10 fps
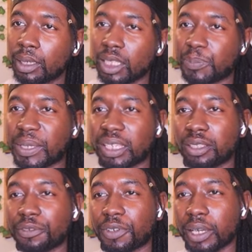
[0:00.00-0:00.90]
Speaking of
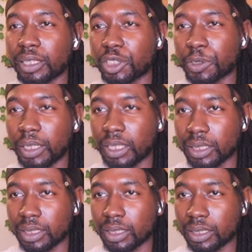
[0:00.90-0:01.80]
divine
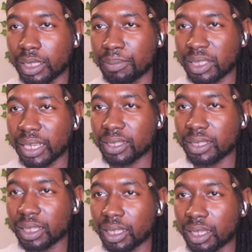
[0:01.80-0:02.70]
trees, Team
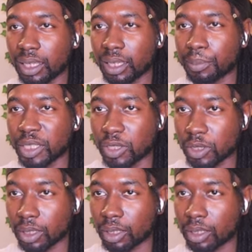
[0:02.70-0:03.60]
10's
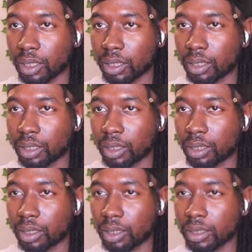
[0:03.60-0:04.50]

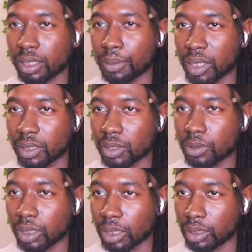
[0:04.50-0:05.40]

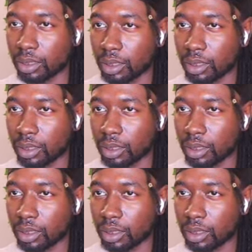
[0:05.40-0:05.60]
Kazamatsuri